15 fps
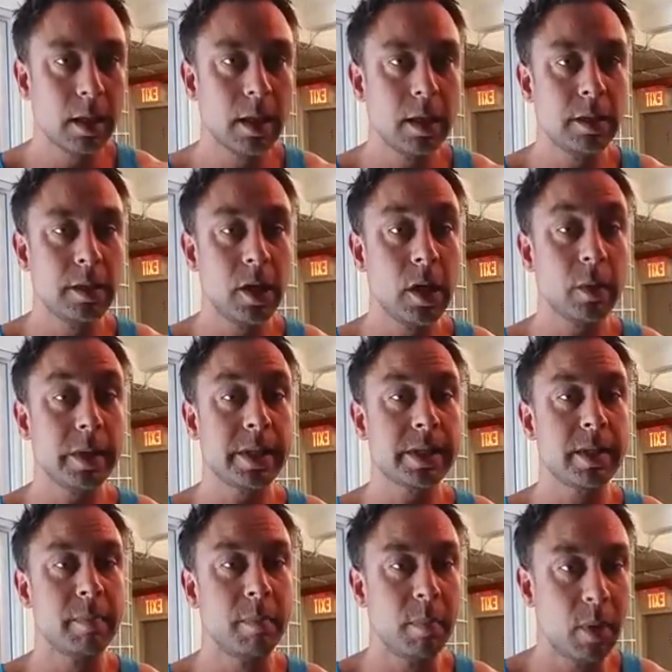do you know what's
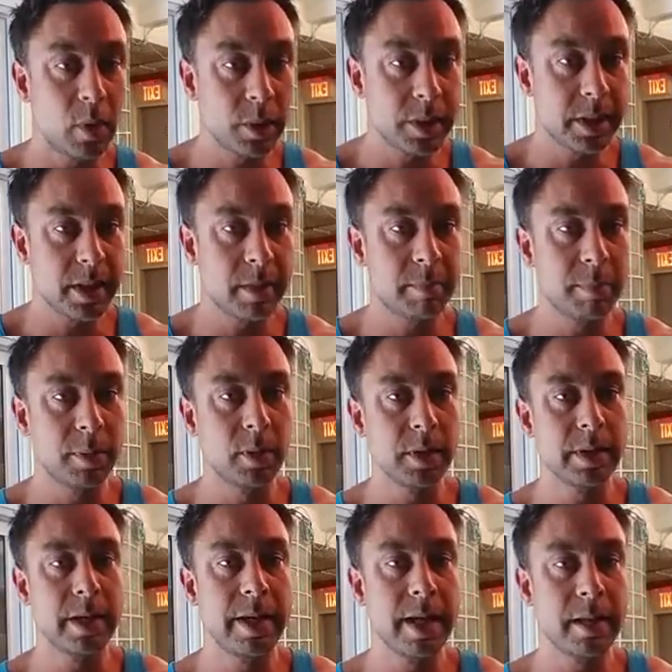the most
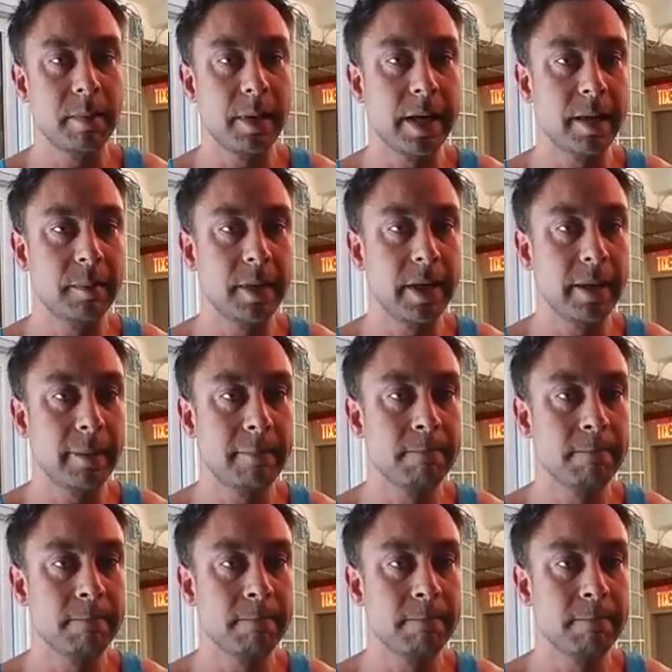important thing in bodybuilding?